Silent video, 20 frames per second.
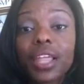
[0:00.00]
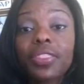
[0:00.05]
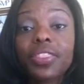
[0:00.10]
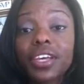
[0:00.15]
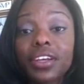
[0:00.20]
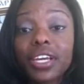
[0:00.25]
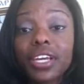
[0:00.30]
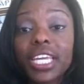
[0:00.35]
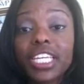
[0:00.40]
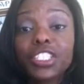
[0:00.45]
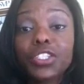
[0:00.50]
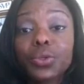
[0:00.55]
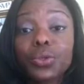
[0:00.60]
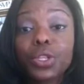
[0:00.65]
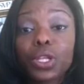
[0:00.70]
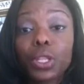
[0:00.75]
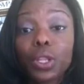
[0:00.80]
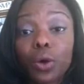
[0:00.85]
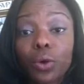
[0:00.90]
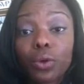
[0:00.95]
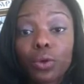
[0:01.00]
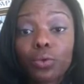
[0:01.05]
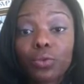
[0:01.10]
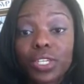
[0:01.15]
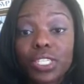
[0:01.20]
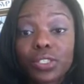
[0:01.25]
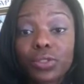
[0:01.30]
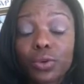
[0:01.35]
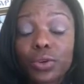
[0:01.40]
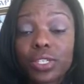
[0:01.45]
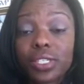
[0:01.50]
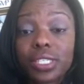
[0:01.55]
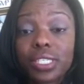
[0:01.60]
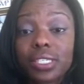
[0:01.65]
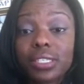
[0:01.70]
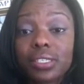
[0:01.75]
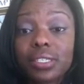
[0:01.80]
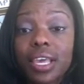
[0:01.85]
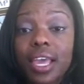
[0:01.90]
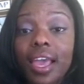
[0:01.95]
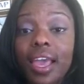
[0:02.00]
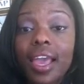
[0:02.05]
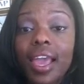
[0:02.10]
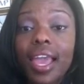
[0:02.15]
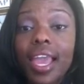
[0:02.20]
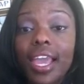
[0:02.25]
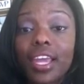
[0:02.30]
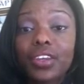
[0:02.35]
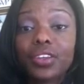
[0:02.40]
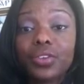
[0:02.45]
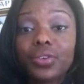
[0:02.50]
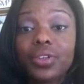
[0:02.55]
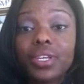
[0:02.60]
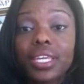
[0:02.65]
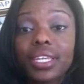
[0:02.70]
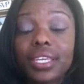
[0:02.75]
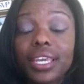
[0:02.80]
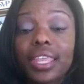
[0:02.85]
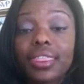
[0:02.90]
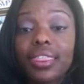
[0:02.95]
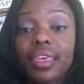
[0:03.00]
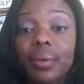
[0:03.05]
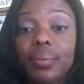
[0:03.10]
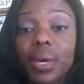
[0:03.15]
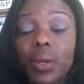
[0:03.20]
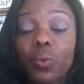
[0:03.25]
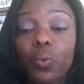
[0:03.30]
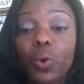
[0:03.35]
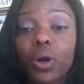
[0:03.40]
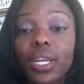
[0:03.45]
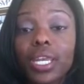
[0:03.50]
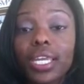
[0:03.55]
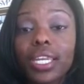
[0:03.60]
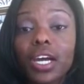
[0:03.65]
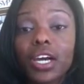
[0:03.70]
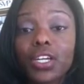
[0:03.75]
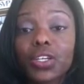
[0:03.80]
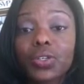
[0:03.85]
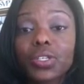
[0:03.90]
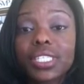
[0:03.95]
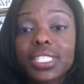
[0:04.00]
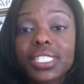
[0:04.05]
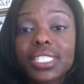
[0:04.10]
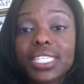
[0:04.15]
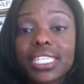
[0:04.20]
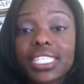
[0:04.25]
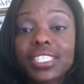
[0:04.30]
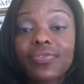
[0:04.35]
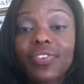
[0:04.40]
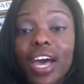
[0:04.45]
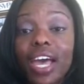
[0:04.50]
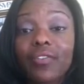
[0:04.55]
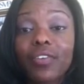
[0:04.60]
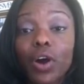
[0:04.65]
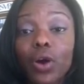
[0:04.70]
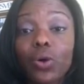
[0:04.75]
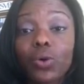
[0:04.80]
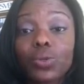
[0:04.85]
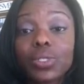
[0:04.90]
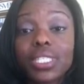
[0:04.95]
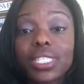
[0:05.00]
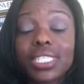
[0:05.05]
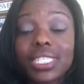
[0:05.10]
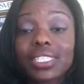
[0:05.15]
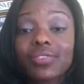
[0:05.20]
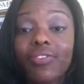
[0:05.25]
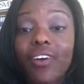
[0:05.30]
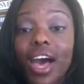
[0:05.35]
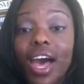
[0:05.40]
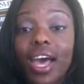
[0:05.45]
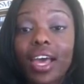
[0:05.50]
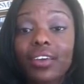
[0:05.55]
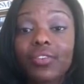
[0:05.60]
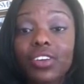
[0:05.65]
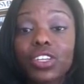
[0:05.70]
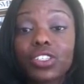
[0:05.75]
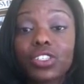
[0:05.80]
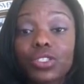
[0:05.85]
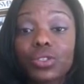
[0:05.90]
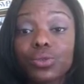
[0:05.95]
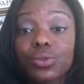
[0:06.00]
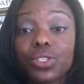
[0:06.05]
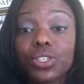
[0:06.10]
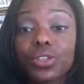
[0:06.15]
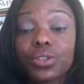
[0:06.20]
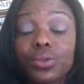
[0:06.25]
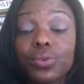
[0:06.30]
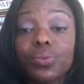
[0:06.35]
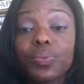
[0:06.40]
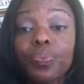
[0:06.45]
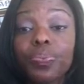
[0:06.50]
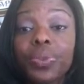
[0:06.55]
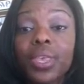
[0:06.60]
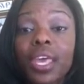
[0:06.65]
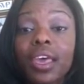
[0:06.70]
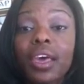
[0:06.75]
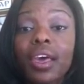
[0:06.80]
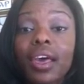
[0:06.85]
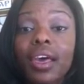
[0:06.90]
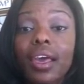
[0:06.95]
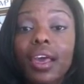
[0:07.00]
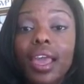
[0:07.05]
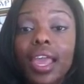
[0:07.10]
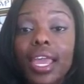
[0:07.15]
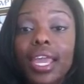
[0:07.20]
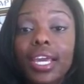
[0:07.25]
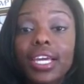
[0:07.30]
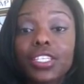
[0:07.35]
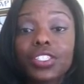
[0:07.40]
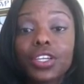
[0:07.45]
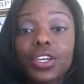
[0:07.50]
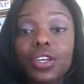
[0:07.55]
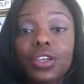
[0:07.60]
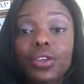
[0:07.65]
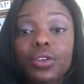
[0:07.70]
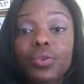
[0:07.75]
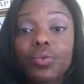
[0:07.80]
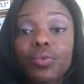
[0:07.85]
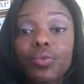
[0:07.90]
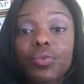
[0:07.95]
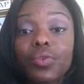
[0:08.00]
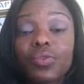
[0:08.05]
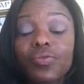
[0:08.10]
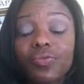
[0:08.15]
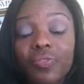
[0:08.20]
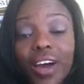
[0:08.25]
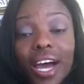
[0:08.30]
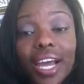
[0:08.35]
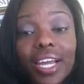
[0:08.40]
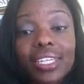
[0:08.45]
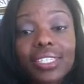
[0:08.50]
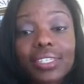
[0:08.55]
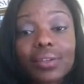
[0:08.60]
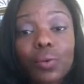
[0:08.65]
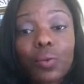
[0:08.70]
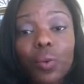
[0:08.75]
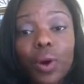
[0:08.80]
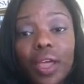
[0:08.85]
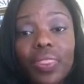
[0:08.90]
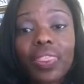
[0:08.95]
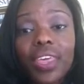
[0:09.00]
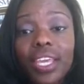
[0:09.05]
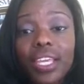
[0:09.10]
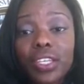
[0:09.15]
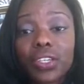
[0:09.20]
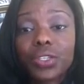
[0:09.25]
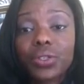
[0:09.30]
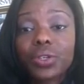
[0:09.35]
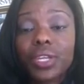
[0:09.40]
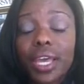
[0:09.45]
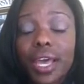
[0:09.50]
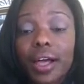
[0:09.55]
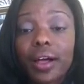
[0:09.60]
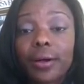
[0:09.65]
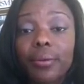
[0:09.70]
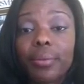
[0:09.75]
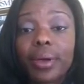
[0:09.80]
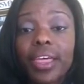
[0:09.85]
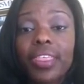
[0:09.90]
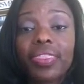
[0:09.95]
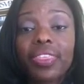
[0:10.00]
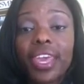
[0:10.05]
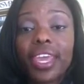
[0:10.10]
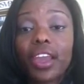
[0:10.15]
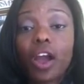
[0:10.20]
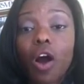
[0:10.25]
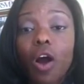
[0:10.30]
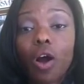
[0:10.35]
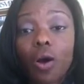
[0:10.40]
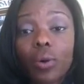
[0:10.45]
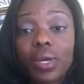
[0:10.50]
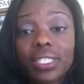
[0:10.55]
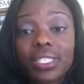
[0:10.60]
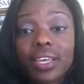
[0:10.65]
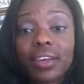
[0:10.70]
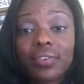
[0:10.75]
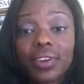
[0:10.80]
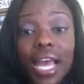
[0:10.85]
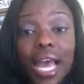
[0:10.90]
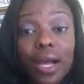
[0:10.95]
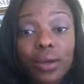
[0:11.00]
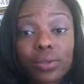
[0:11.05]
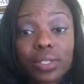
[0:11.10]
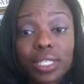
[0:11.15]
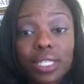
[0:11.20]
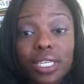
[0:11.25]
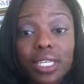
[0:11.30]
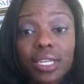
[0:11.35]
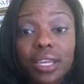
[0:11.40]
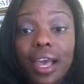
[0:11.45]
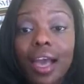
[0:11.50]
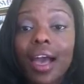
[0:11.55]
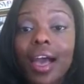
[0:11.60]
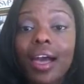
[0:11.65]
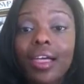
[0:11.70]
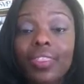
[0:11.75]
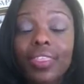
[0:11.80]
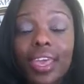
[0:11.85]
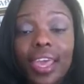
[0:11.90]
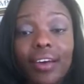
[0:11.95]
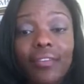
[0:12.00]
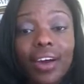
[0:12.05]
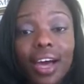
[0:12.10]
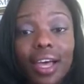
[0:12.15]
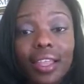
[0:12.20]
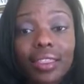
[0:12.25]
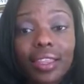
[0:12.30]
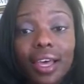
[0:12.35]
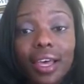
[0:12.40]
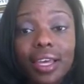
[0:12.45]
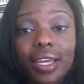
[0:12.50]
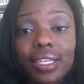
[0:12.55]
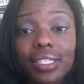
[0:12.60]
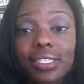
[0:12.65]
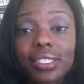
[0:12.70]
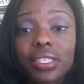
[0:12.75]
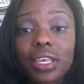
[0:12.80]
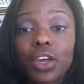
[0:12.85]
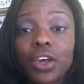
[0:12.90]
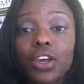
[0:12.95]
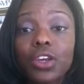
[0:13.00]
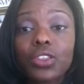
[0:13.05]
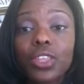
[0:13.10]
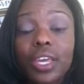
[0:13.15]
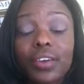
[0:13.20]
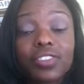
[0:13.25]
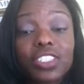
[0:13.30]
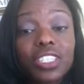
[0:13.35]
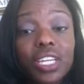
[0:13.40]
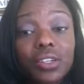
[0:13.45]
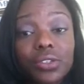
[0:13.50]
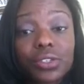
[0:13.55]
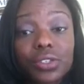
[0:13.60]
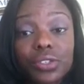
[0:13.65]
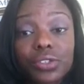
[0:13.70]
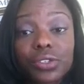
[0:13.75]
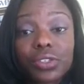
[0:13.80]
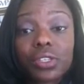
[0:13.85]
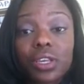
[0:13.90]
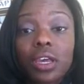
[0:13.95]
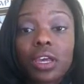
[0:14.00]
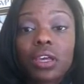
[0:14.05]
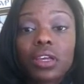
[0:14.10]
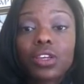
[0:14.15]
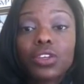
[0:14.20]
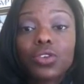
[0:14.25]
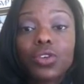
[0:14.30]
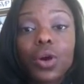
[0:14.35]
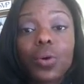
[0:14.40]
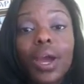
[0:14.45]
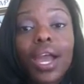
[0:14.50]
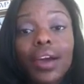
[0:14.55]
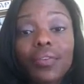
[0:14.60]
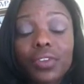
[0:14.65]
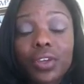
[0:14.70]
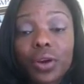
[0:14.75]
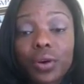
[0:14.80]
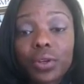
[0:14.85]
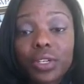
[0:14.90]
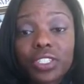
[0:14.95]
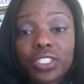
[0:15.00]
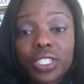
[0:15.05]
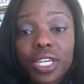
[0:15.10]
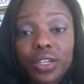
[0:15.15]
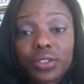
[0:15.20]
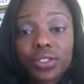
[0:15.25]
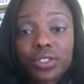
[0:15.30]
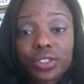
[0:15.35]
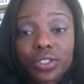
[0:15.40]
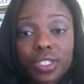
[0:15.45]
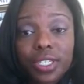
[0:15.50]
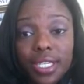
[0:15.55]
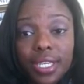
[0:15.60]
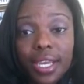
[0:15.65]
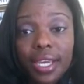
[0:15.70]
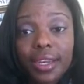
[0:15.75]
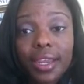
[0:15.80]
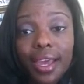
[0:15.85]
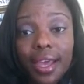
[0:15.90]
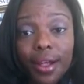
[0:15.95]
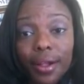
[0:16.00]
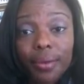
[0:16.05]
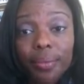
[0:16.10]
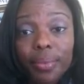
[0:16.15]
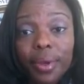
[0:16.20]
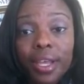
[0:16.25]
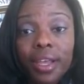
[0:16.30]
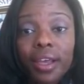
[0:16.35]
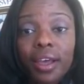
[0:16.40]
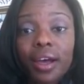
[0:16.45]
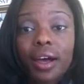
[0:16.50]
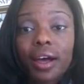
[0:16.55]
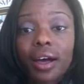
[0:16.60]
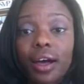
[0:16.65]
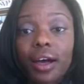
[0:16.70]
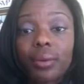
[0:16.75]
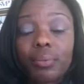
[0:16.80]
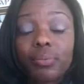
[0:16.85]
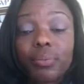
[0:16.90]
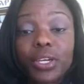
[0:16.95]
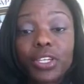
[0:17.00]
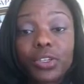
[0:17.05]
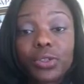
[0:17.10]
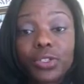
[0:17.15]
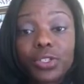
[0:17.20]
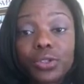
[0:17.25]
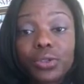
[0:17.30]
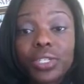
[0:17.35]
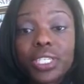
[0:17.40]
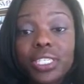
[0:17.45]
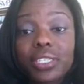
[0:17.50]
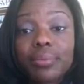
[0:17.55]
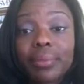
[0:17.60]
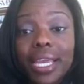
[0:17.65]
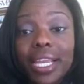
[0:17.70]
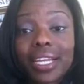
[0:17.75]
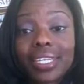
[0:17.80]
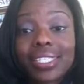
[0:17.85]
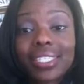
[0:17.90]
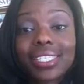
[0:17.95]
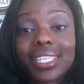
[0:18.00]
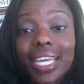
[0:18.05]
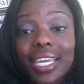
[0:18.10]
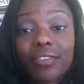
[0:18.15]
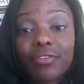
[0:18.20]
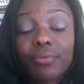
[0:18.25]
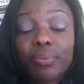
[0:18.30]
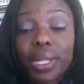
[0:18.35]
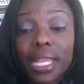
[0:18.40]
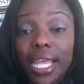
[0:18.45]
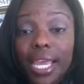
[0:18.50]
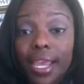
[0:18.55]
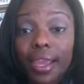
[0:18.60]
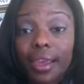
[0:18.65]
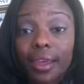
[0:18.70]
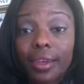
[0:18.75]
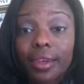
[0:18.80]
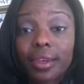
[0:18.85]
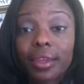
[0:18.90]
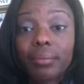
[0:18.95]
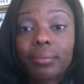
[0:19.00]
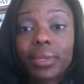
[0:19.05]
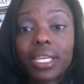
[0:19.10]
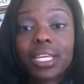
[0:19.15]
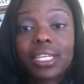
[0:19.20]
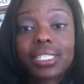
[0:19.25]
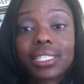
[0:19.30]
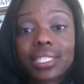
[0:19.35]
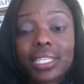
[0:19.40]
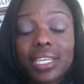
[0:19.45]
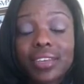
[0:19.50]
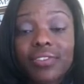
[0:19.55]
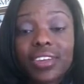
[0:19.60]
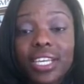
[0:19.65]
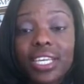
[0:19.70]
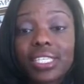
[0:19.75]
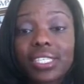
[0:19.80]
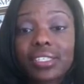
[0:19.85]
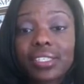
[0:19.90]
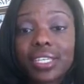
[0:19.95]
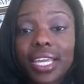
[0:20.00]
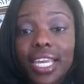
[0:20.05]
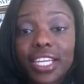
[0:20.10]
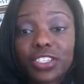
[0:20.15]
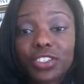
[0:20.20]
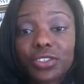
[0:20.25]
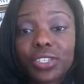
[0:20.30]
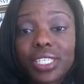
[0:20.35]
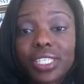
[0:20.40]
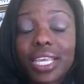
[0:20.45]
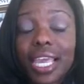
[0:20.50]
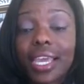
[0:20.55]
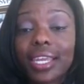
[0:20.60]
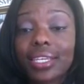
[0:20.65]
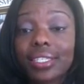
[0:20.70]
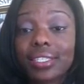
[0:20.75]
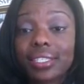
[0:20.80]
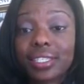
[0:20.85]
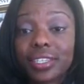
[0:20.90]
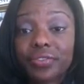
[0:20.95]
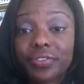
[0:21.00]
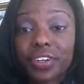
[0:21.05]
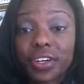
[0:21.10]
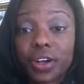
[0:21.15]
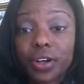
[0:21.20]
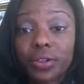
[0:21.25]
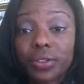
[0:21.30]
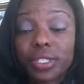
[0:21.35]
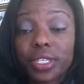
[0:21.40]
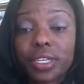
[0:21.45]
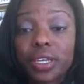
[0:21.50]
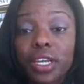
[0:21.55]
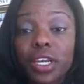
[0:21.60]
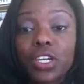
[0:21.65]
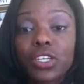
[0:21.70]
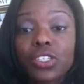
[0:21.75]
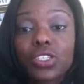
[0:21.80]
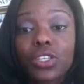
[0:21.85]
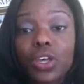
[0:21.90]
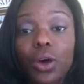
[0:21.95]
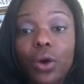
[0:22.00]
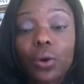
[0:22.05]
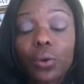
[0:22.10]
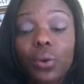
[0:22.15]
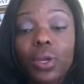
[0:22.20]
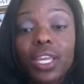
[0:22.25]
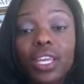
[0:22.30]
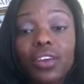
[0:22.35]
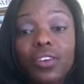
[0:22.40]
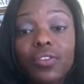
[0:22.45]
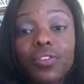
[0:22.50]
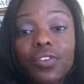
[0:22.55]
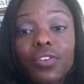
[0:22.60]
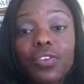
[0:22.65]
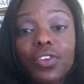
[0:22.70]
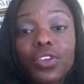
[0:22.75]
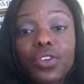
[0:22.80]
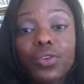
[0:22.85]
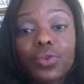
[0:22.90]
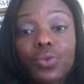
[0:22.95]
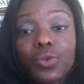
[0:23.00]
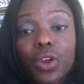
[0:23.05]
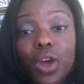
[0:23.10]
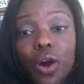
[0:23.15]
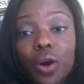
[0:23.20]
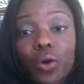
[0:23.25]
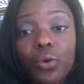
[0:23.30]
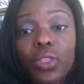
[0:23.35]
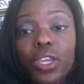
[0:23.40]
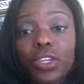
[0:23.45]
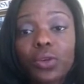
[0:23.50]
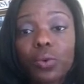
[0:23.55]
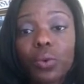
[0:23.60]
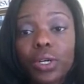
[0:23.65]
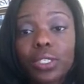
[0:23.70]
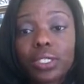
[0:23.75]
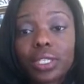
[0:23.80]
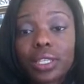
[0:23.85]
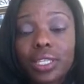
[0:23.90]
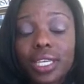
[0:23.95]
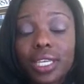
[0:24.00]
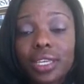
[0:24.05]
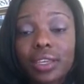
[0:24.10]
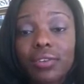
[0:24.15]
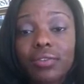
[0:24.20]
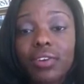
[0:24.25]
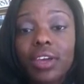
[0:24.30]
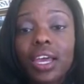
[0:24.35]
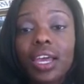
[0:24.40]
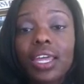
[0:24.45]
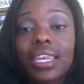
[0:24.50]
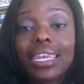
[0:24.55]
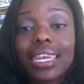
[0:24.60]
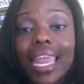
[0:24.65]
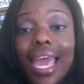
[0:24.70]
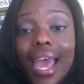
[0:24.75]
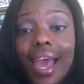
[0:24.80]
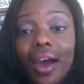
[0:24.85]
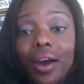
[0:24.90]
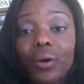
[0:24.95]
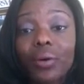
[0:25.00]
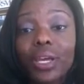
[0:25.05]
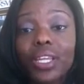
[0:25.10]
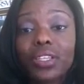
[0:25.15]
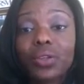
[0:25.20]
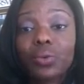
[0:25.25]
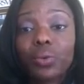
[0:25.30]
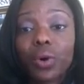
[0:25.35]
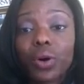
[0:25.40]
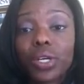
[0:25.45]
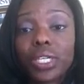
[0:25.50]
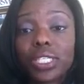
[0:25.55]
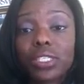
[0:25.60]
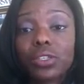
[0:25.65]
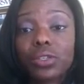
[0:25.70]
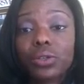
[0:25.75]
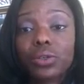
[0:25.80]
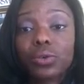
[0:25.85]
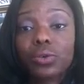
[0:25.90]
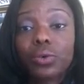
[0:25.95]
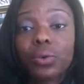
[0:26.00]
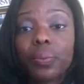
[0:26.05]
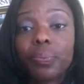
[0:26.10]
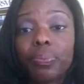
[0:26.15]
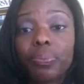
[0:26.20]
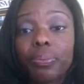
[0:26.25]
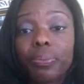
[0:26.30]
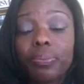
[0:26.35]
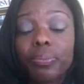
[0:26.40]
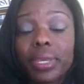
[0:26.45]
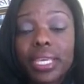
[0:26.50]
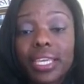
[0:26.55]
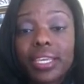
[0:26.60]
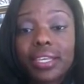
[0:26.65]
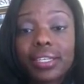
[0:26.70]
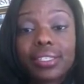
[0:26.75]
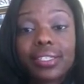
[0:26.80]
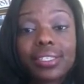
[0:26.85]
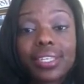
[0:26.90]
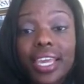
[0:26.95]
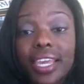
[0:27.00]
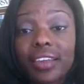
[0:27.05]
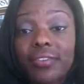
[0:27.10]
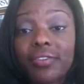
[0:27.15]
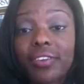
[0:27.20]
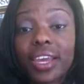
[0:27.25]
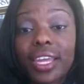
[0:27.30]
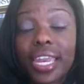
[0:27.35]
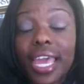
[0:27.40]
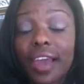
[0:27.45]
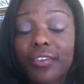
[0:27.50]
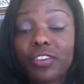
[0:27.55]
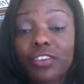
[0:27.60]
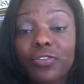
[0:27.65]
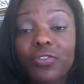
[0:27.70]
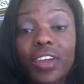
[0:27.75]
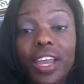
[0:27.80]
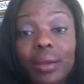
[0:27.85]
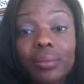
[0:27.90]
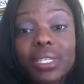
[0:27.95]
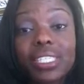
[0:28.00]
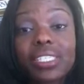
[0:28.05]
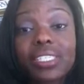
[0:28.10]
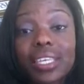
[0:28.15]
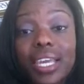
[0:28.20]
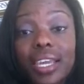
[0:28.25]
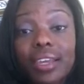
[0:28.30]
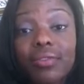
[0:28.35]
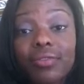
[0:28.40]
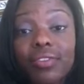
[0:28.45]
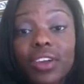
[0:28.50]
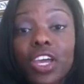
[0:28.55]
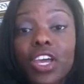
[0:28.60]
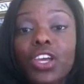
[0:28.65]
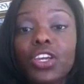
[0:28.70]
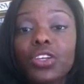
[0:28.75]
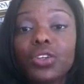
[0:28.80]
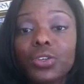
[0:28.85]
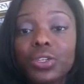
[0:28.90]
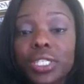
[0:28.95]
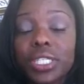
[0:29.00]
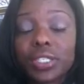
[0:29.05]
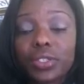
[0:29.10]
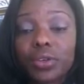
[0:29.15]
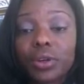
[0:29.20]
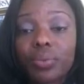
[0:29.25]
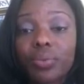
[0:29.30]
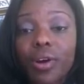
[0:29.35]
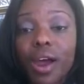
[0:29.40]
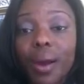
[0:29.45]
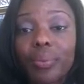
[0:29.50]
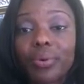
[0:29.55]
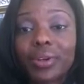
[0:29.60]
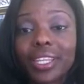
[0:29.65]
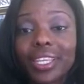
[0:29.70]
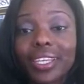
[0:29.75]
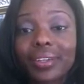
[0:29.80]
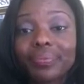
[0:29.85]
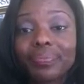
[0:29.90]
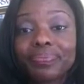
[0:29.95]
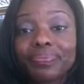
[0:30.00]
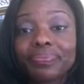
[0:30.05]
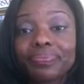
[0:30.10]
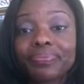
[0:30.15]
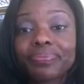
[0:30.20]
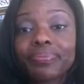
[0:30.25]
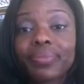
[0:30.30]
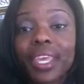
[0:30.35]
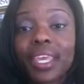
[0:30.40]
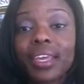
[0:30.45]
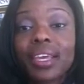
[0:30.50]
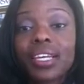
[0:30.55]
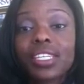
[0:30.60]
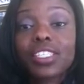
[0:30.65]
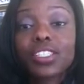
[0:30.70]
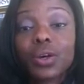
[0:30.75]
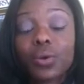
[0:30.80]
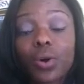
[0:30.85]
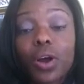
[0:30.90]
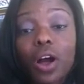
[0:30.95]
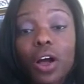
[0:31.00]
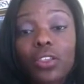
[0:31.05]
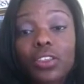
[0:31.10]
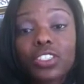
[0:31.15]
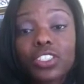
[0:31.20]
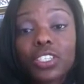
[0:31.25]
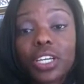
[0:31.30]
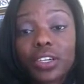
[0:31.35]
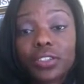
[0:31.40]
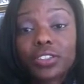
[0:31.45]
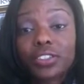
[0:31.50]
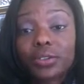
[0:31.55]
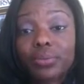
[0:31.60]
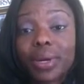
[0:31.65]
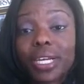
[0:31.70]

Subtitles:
They'll get you the local resources, and you can get them at 1-800-650-6522 and find what they can do to help. They always have counseling, they have hotlines, they have shelters. You don't have to go in a shelter to get help, but you do need to make a safe plan because leaving is dangerous and it's difficult. So if you know that you want to leave now and you want to be safe and have your family safe, you need to do it properly. So call the shelter.